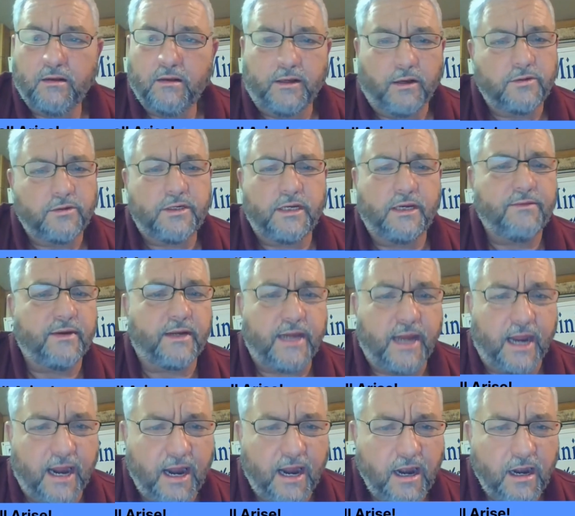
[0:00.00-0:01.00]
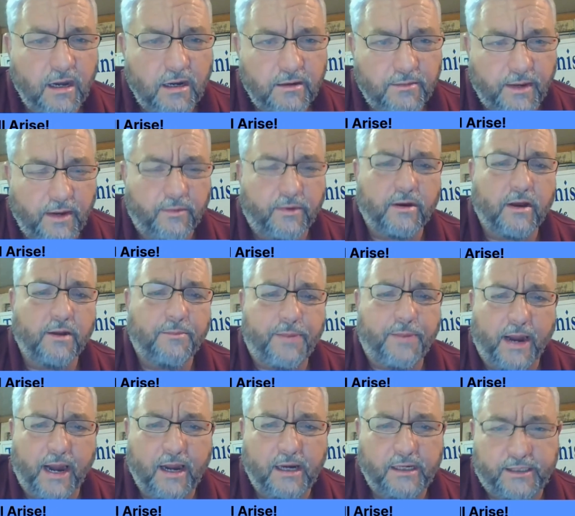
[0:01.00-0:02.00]
Don't you even care? Man, we're going to
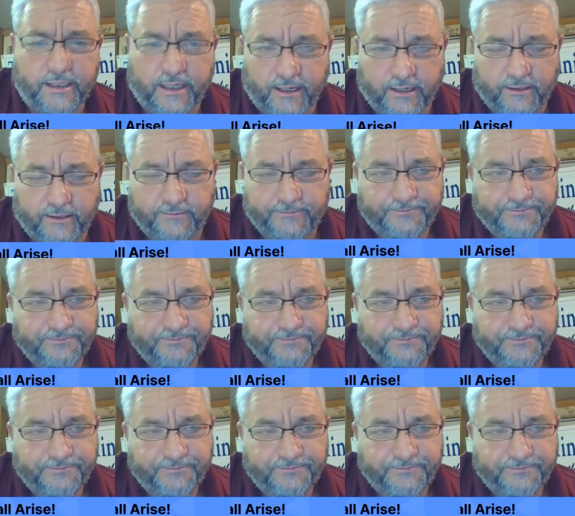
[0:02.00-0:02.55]
perish here.